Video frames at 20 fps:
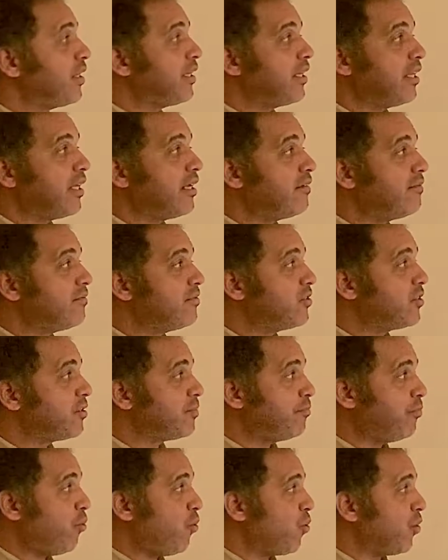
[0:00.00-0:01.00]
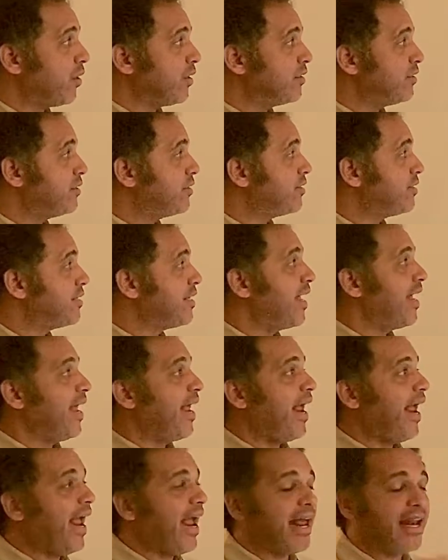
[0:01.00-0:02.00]
love sports
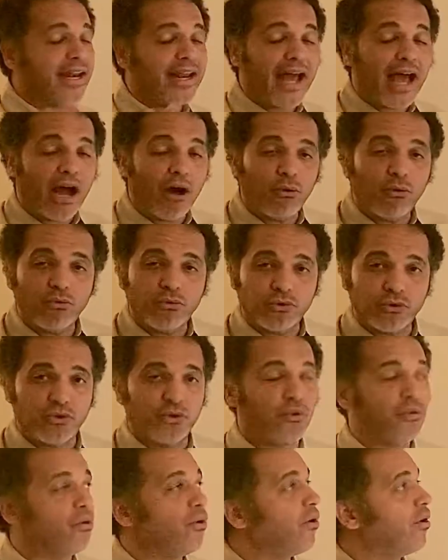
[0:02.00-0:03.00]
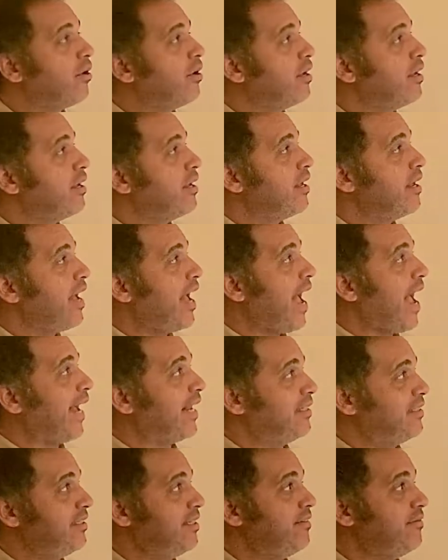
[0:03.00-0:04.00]
and outdoor
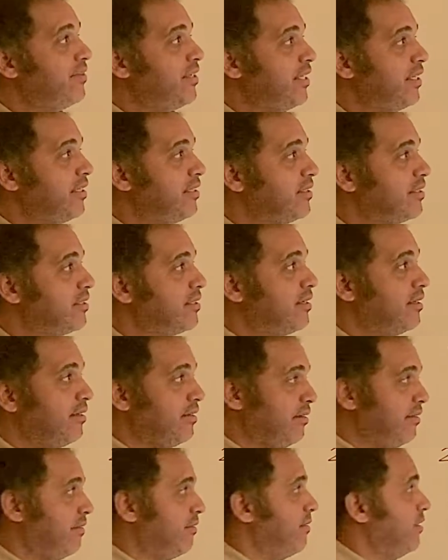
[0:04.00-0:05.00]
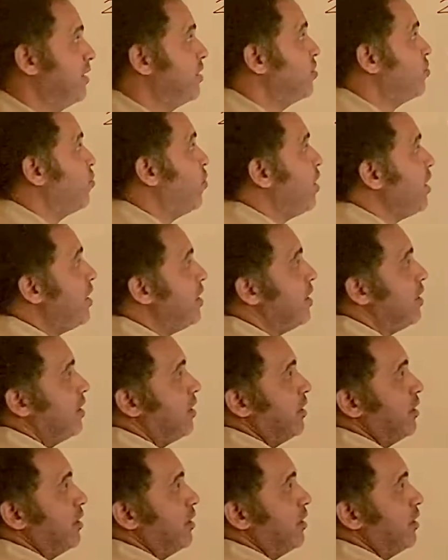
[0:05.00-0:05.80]
activities. This one,